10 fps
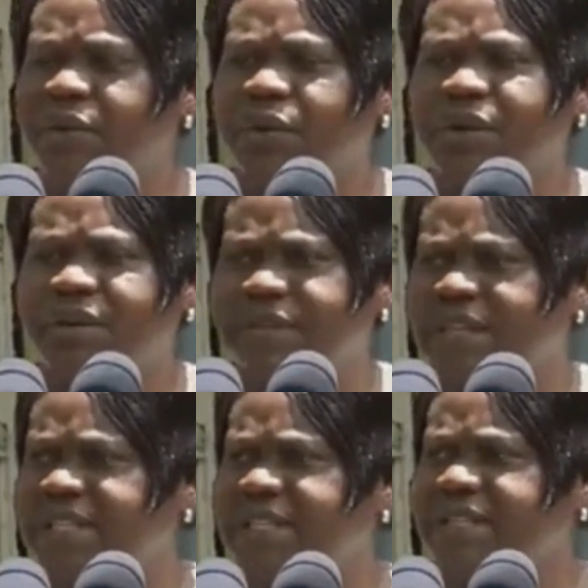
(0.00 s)

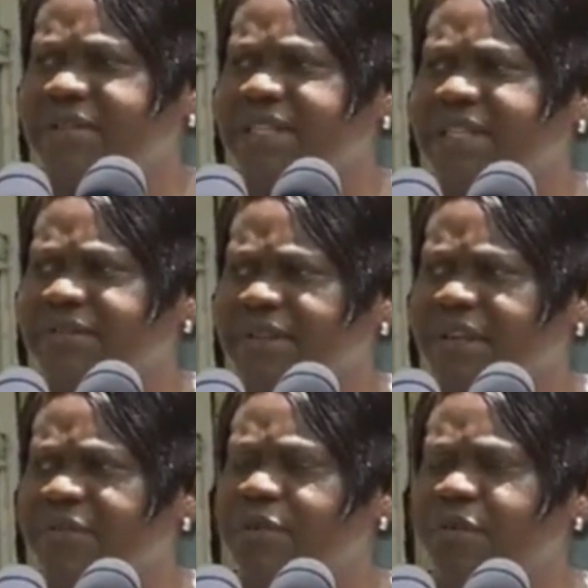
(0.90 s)
grievance receiving,
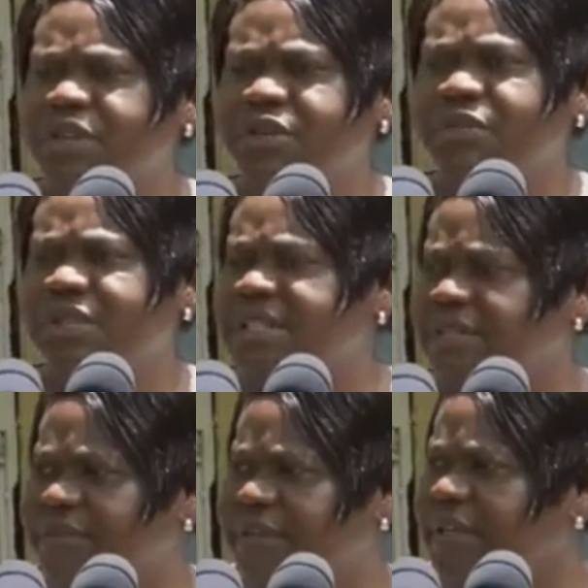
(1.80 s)
information
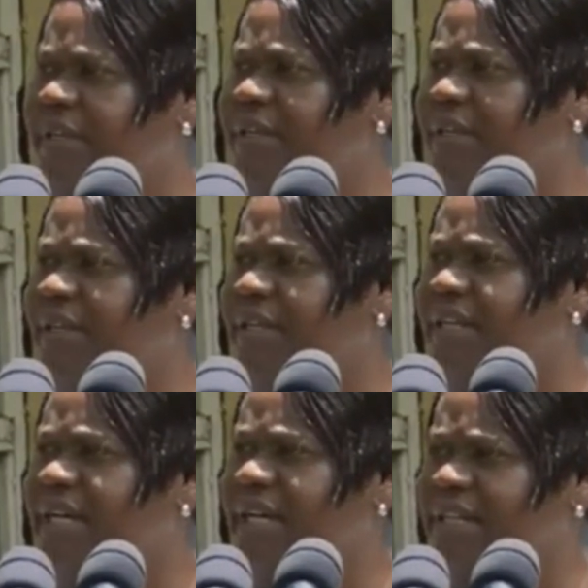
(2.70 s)
receiving,
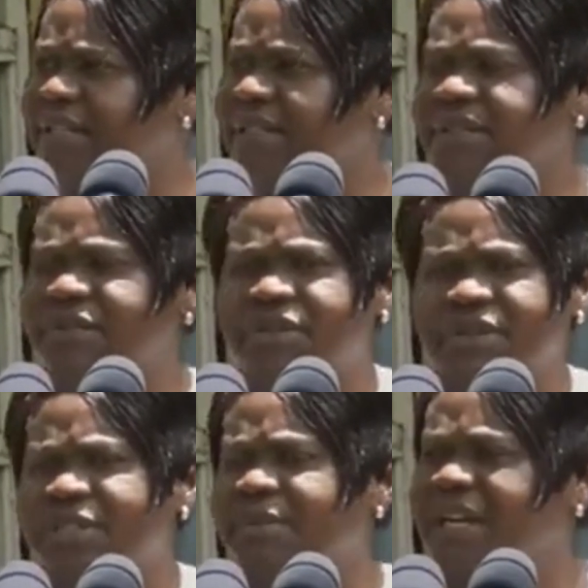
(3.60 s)
and
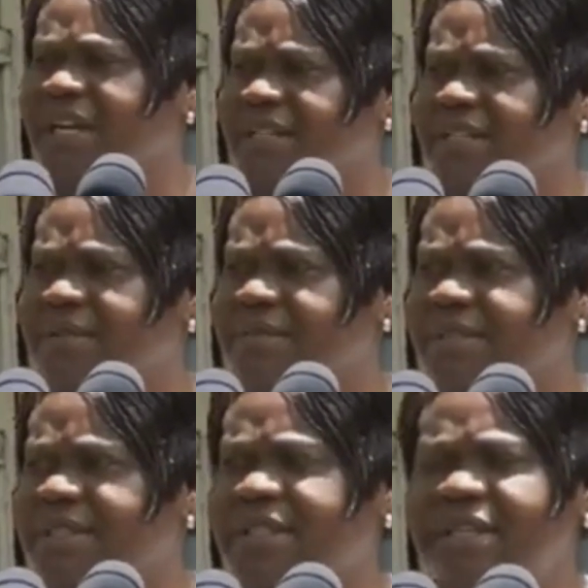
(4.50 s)
redress
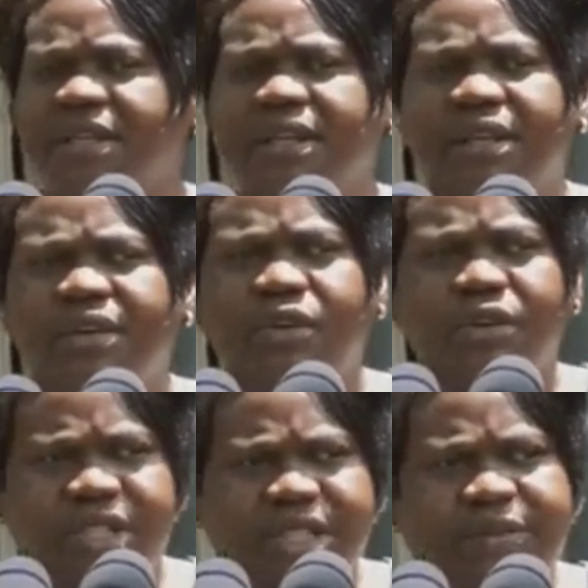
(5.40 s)
mechanisms,
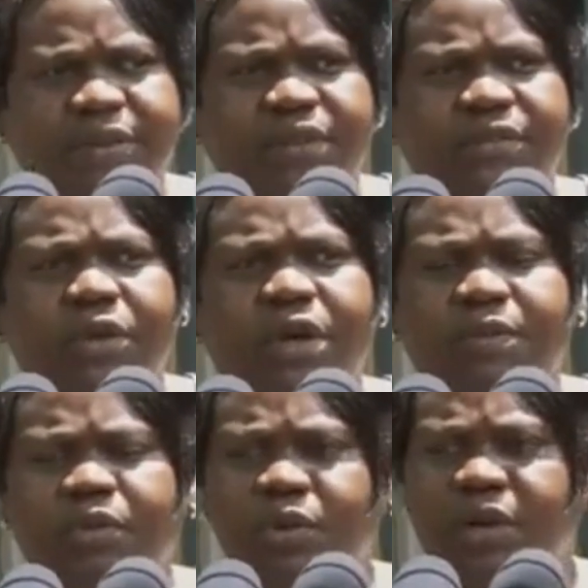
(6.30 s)
not just for the FLOCA
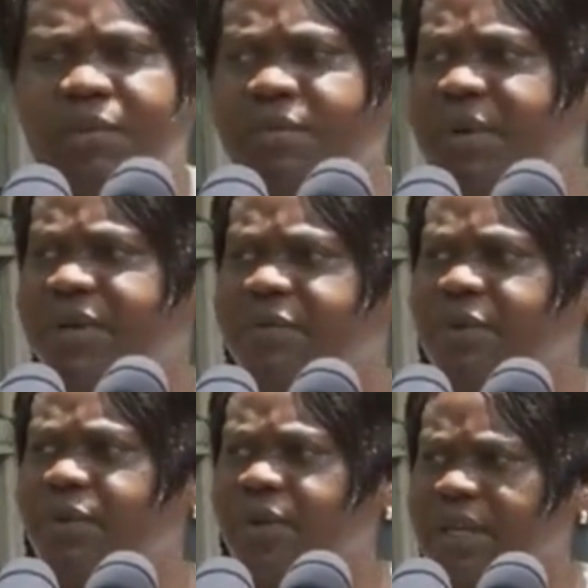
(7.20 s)
program, but for
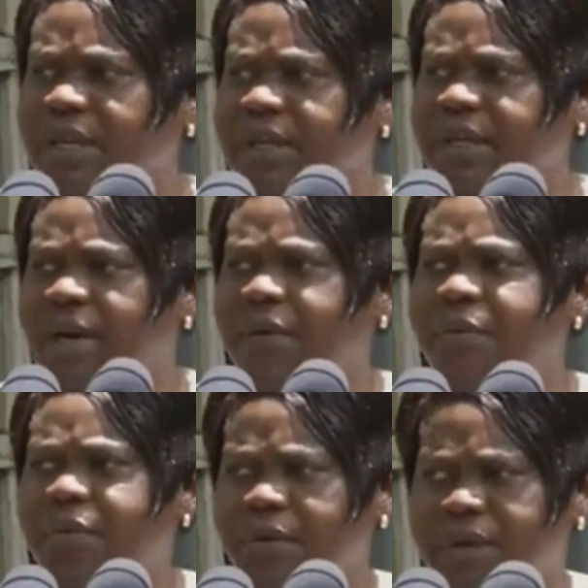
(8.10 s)
all our
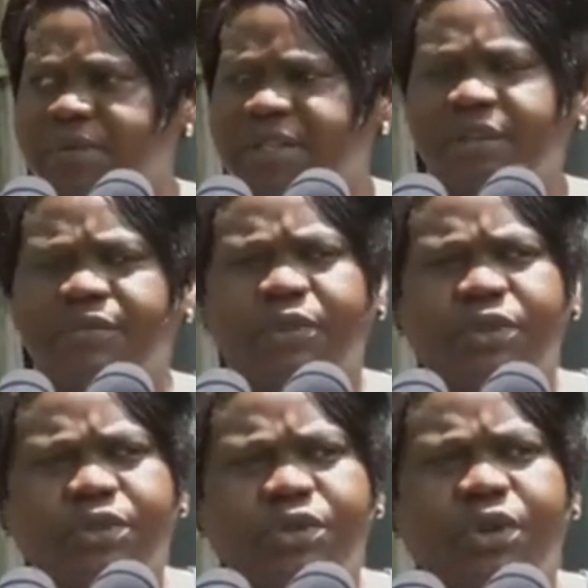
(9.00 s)
programs. And for
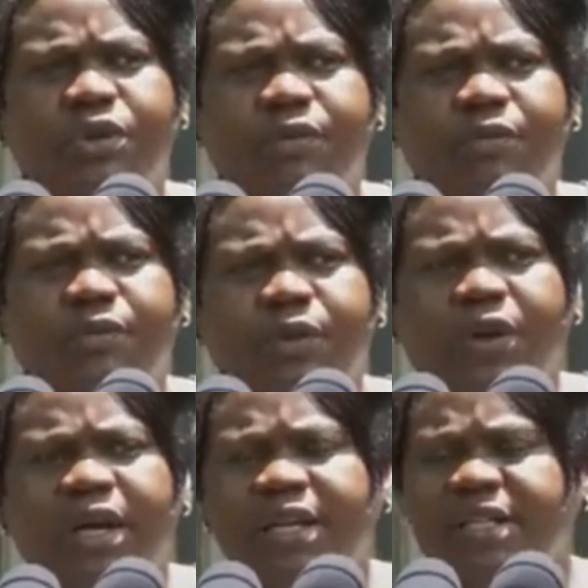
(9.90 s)
those who don't know,
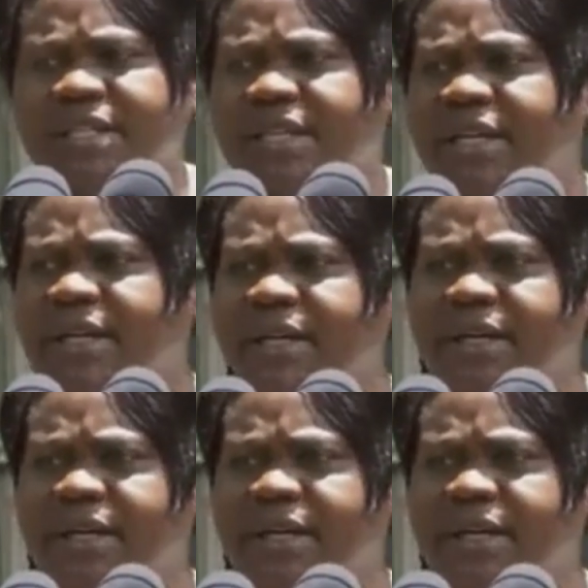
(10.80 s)
FLOCA is a